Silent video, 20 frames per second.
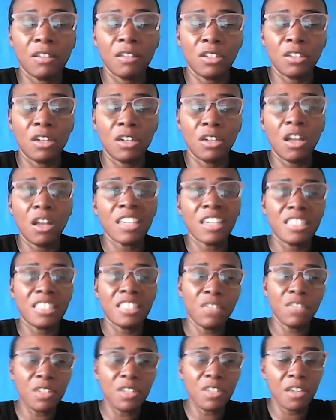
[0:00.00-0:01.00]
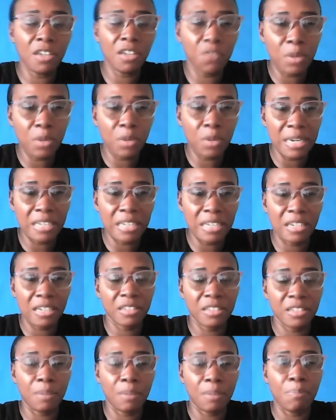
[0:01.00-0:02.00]
longevity of the
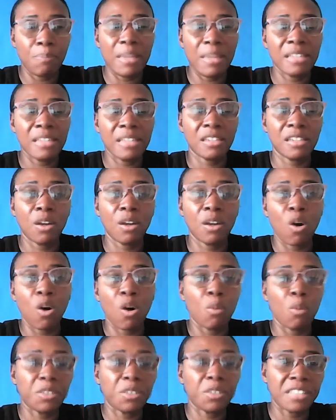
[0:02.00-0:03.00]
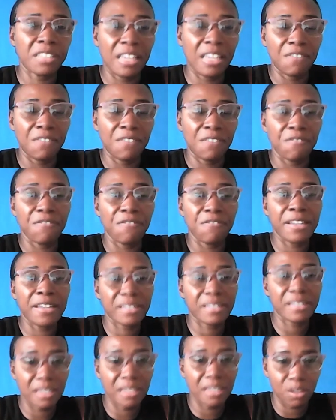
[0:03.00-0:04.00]
relationship based on how much they
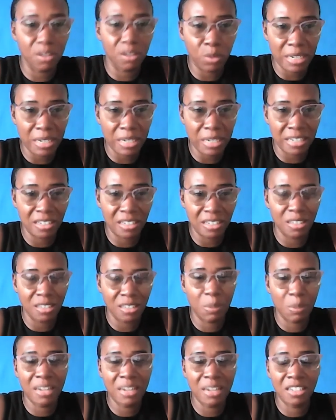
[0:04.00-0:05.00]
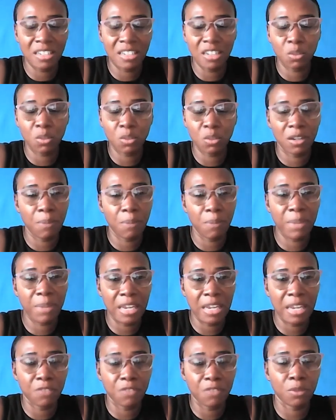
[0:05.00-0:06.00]
invested in the relationship. And I think that's one of the
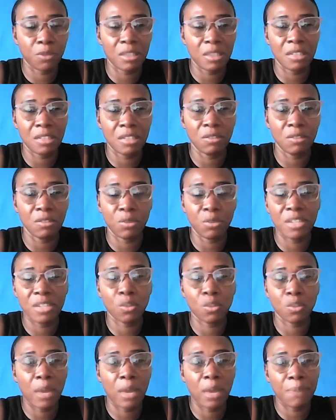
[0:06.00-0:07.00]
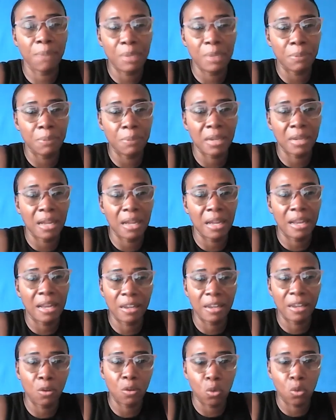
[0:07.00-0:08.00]
painful reasons why people can't
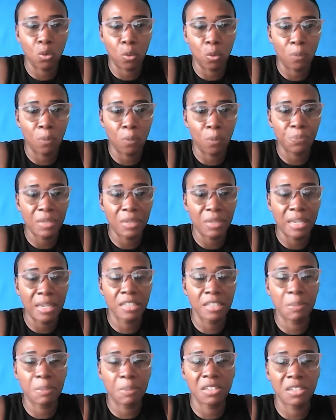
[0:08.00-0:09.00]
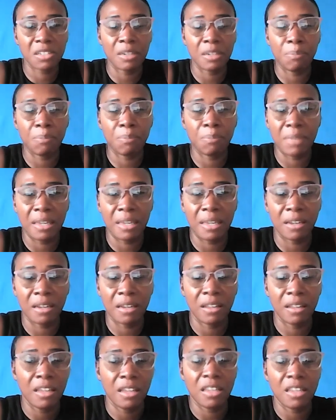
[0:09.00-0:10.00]
let go, especially male.
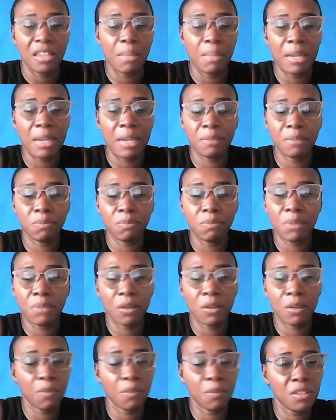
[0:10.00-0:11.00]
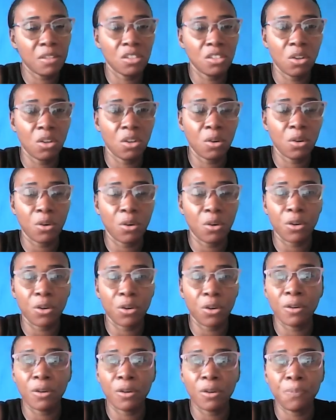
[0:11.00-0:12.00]
They might pick up this young
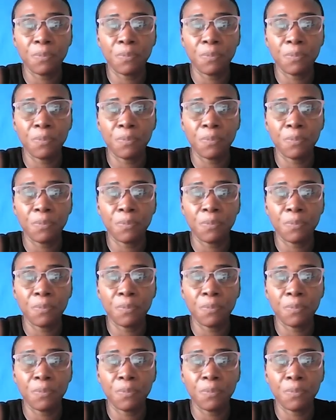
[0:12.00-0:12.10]
girl,